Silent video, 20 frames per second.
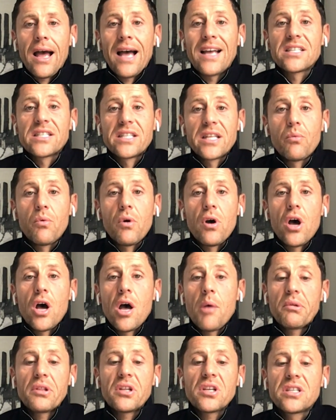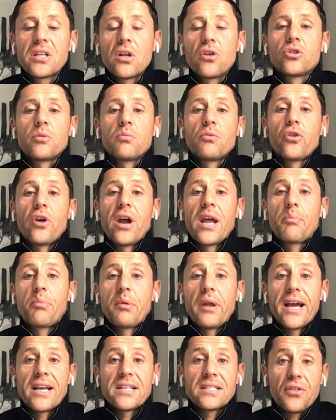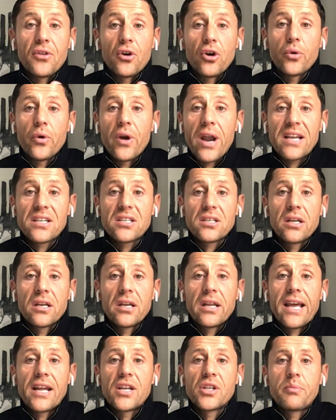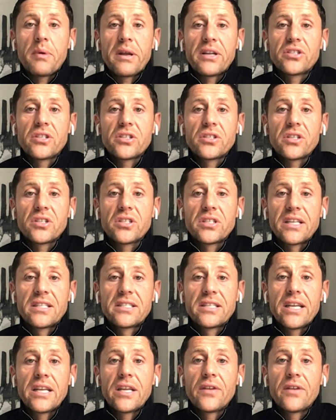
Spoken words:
as they were. But there's still some great players. I thought they were excellent against Manchester City.